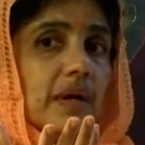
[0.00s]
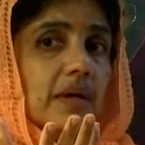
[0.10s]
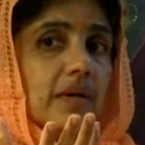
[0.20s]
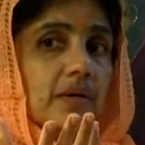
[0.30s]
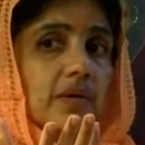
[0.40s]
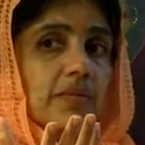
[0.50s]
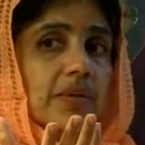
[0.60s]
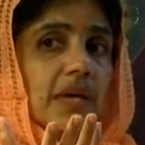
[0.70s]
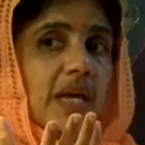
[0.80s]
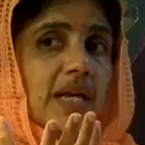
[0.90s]
you know,
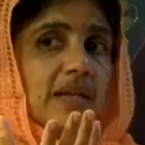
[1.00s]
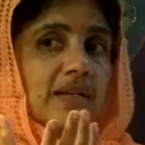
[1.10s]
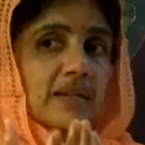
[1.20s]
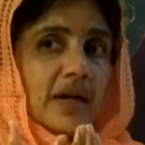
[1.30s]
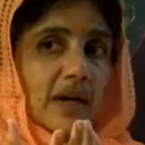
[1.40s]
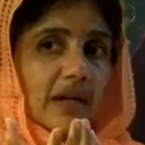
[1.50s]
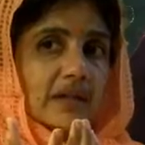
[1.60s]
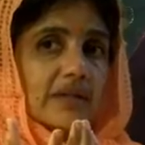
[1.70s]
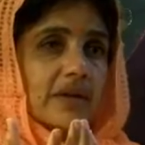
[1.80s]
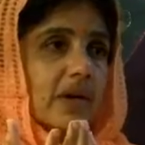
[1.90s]
B is
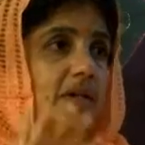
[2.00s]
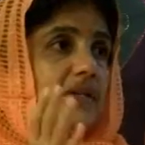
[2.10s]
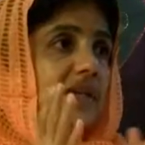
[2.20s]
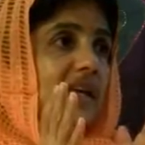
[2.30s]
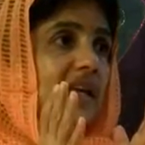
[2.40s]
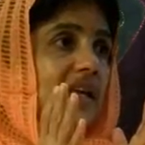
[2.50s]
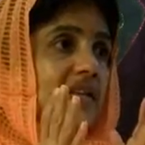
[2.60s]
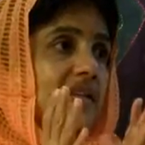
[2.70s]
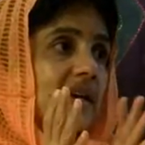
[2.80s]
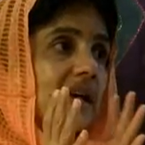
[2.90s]
not what still
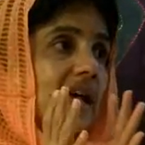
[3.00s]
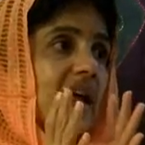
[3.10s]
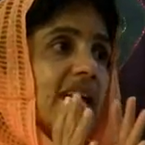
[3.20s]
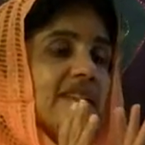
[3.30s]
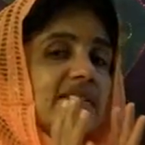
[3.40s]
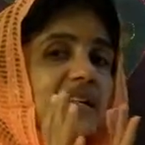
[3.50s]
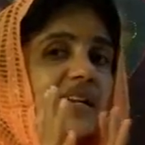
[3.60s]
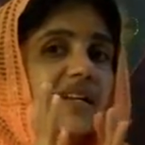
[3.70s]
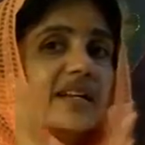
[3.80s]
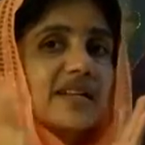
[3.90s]
is, A
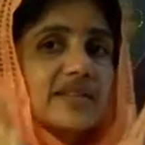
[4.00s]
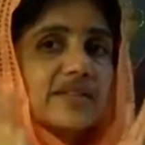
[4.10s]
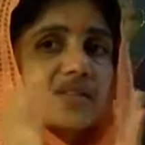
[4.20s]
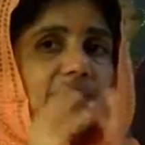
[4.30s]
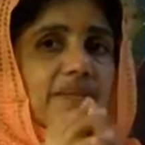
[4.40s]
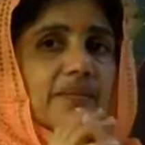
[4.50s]
still is.